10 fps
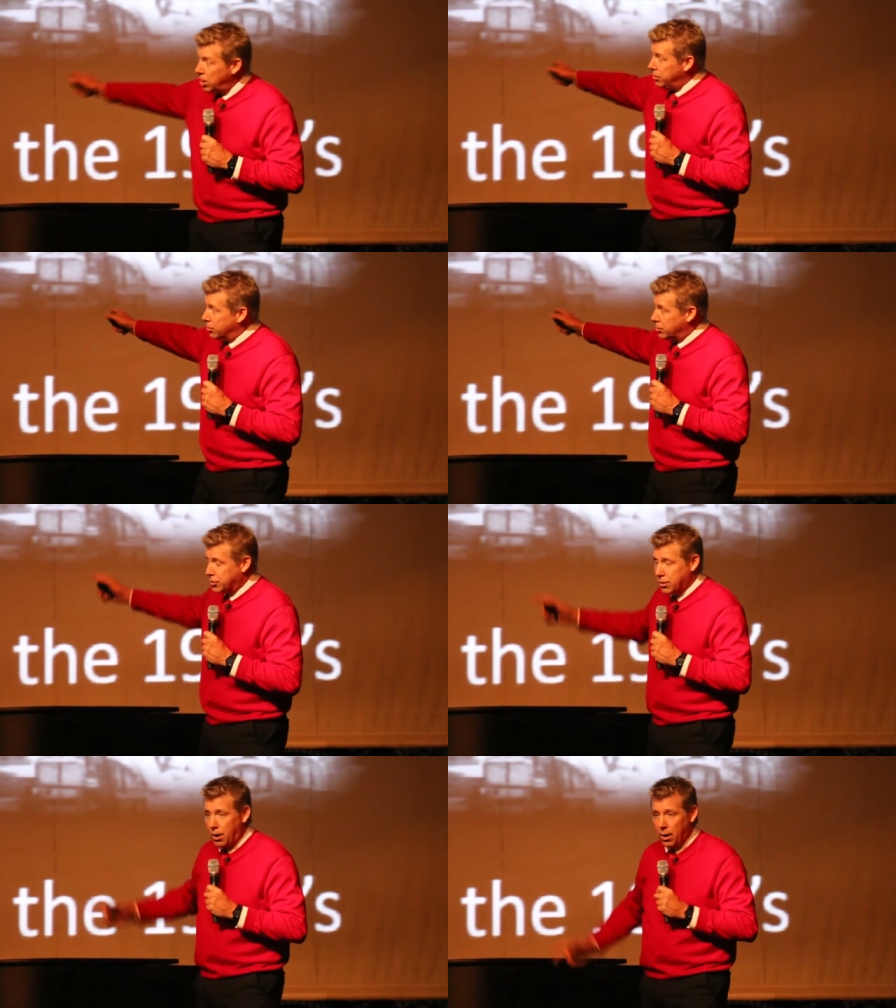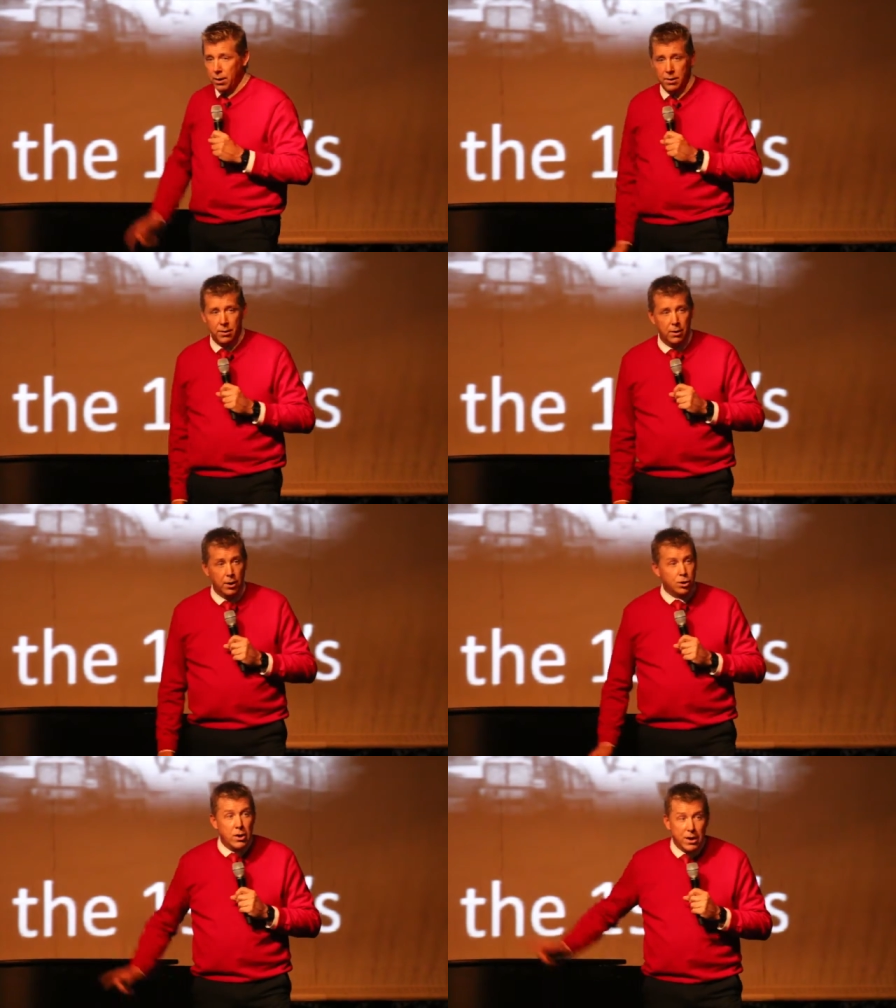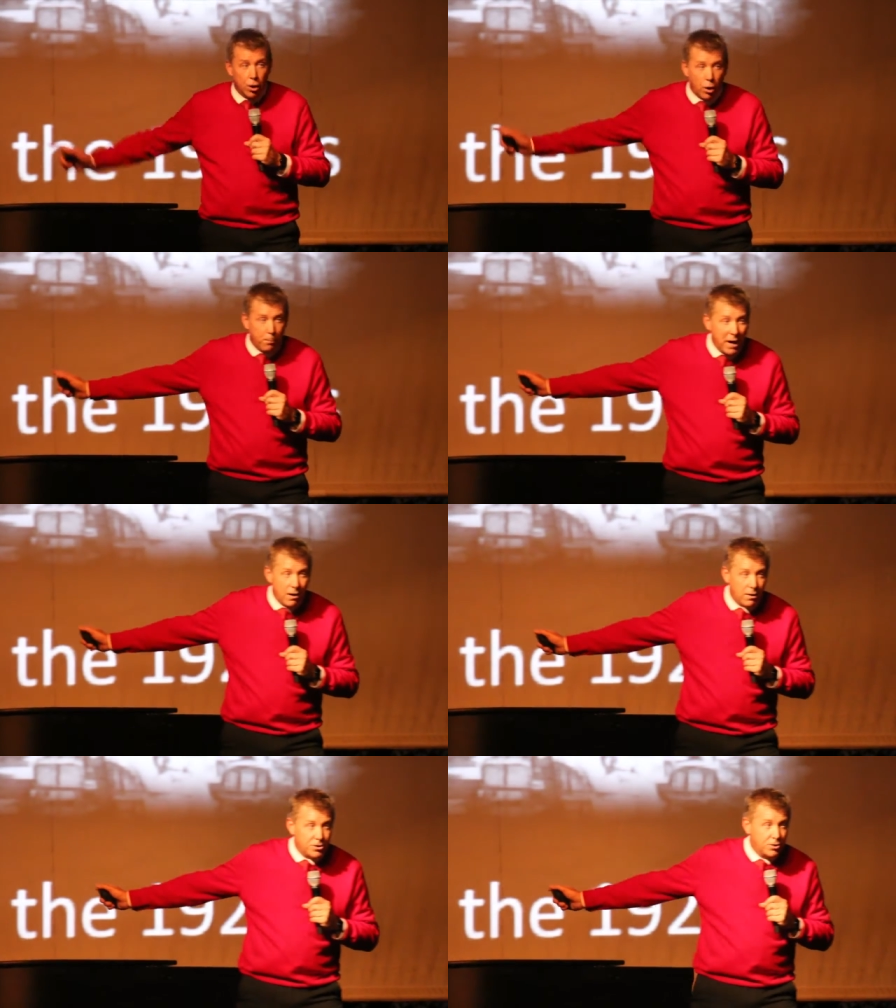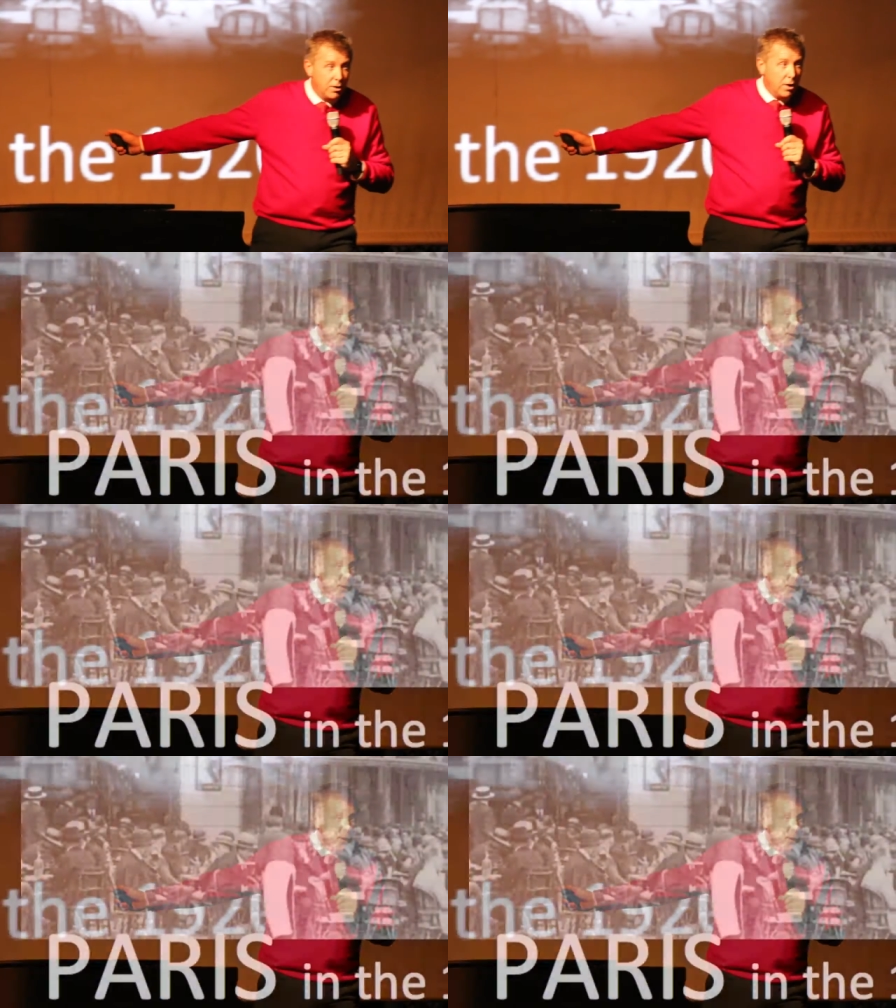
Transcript: geniuses are. You need to go to Paris.